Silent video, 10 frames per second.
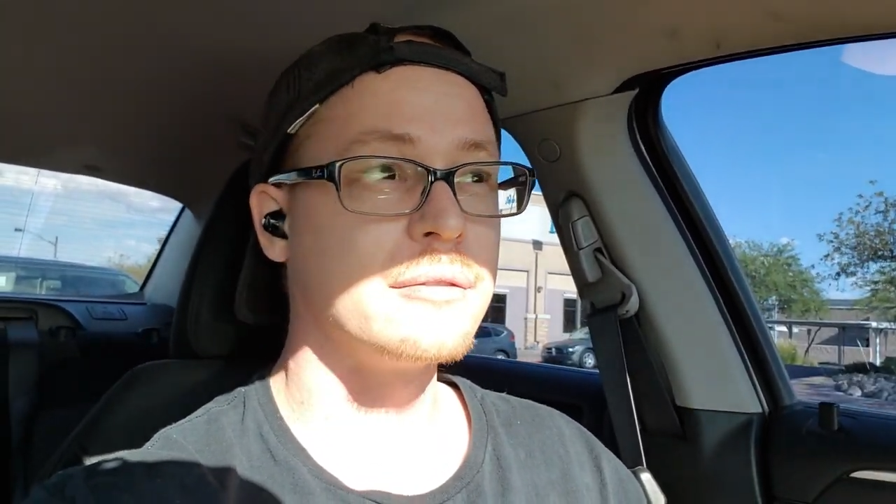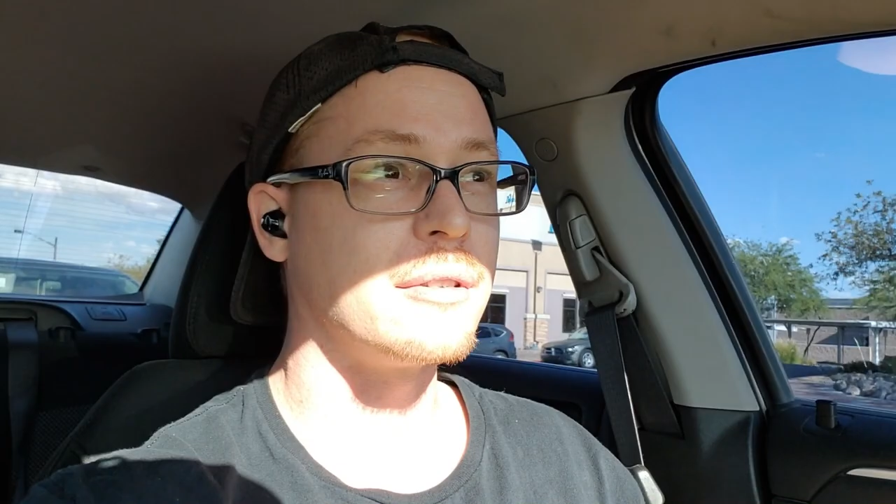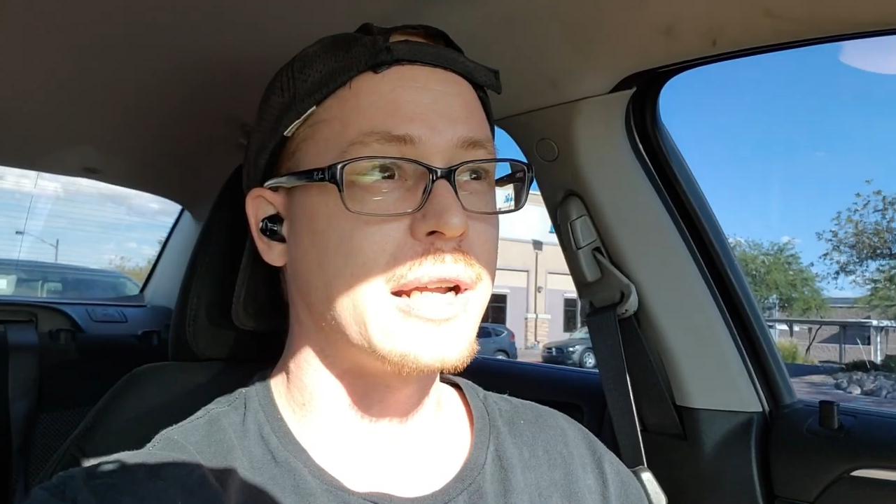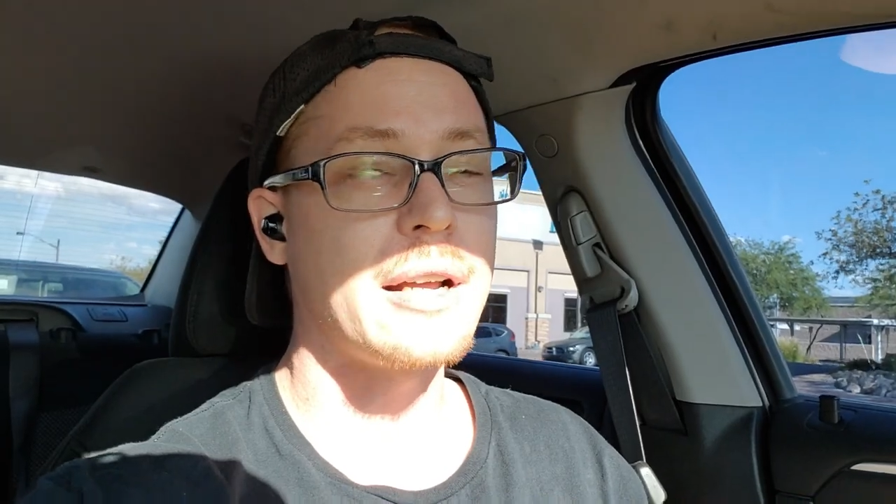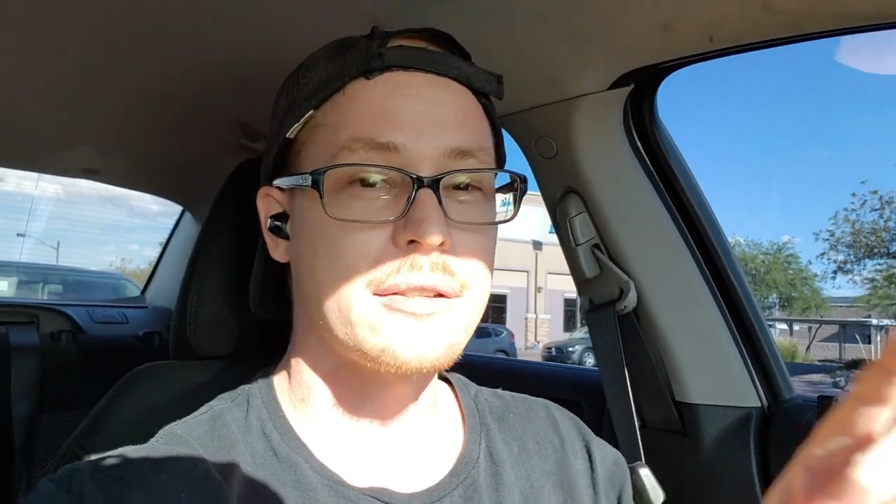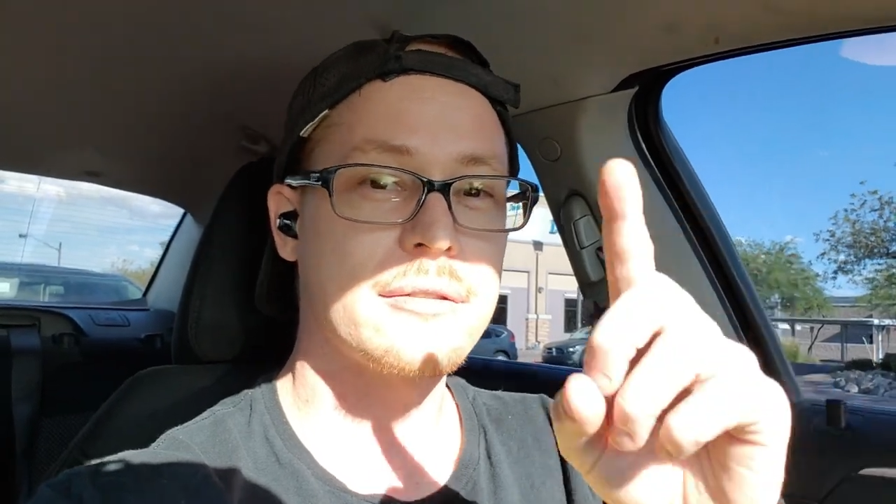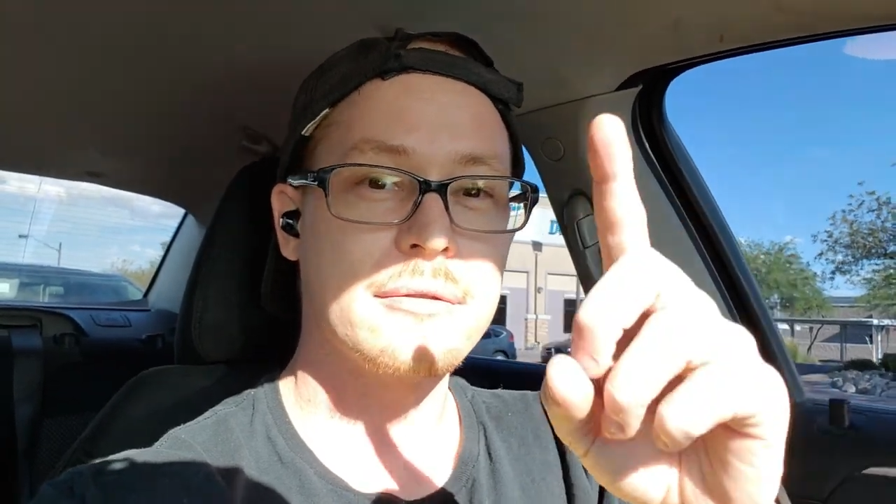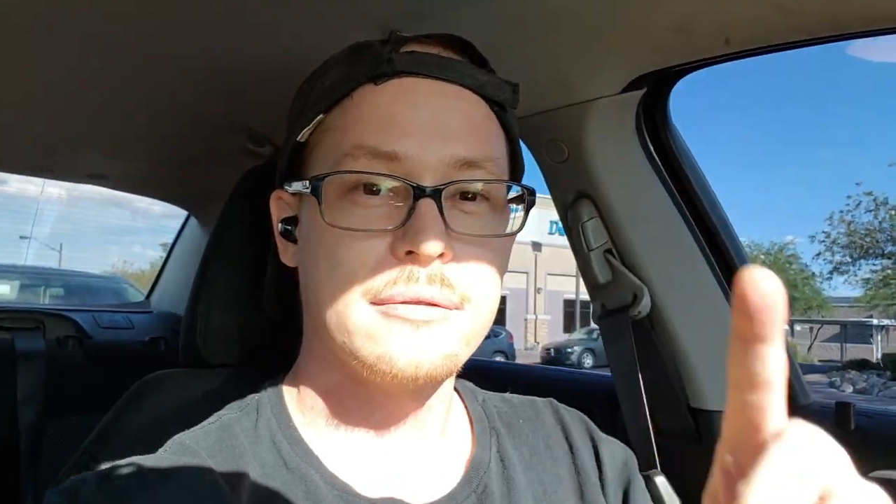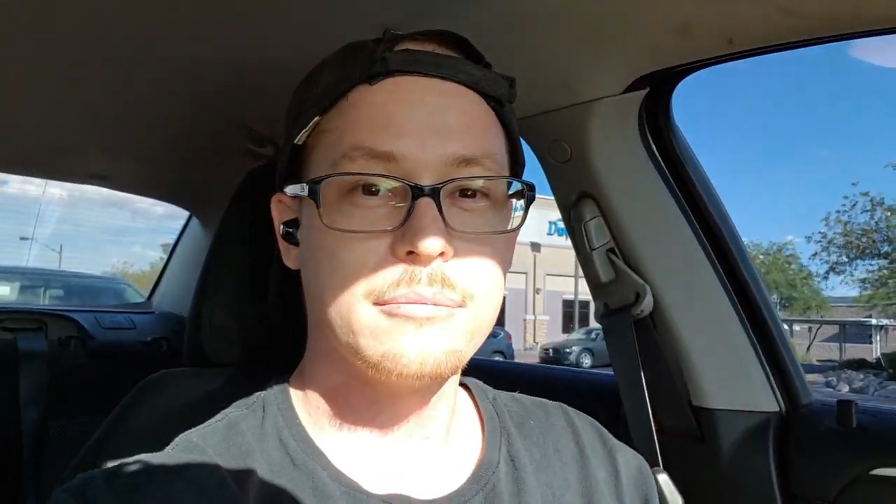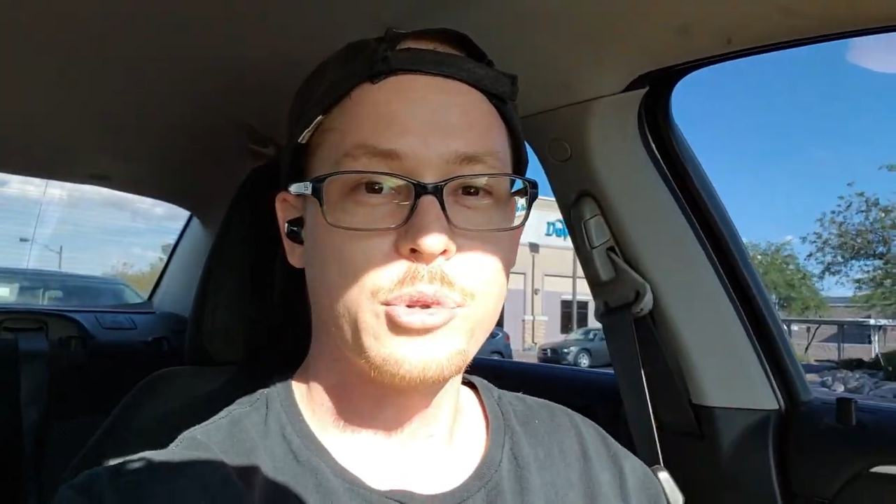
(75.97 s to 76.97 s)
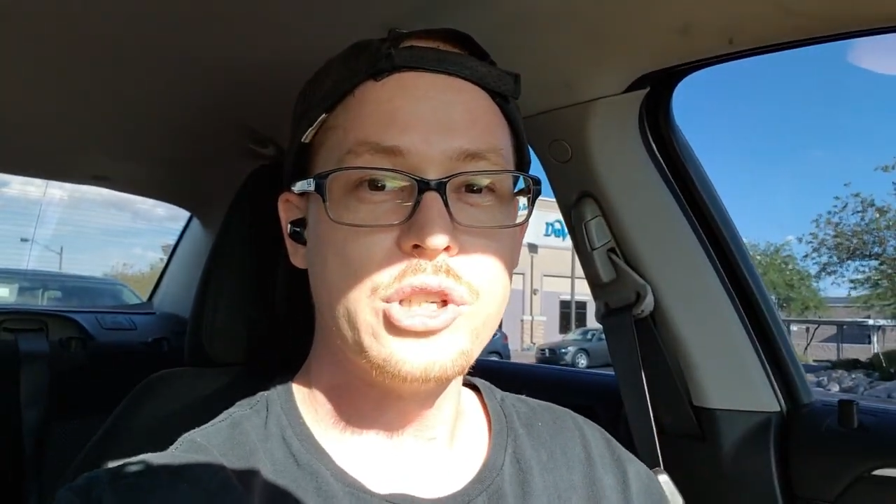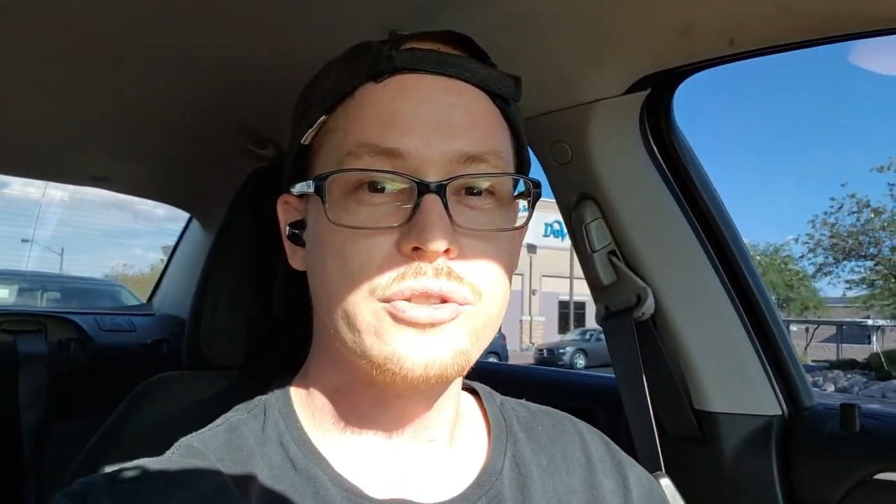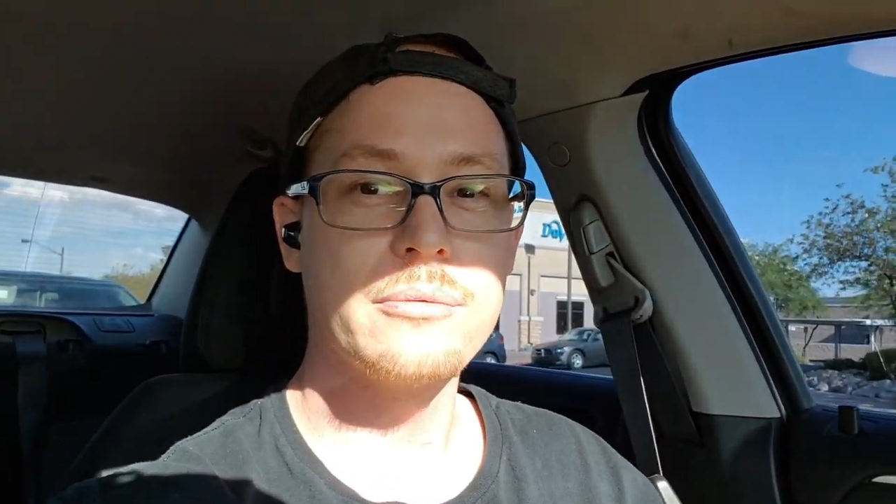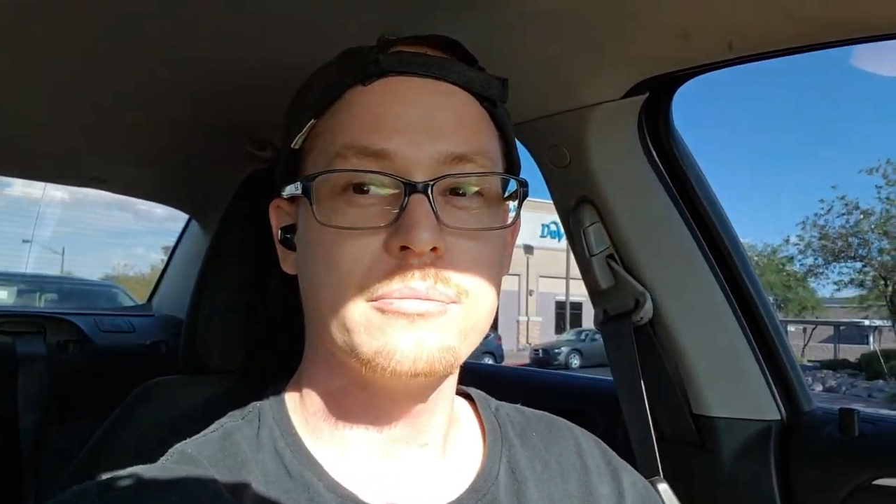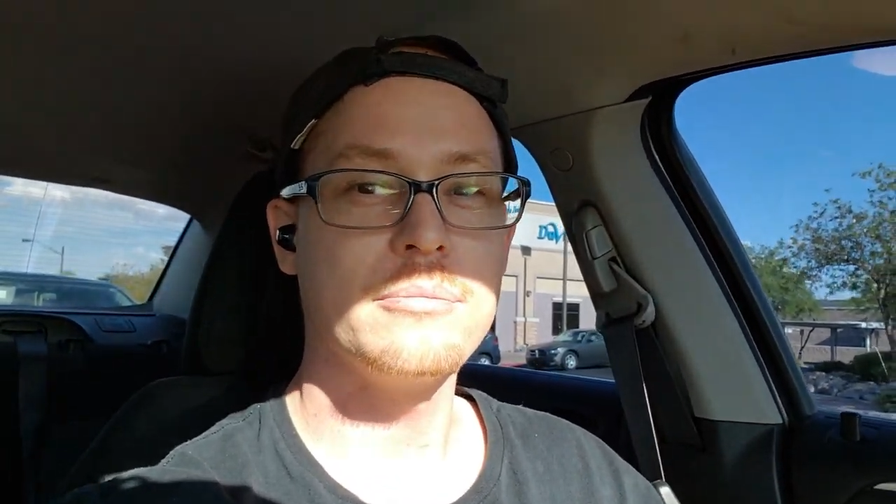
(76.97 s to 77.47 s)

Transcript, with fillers: All right, guys. Peace.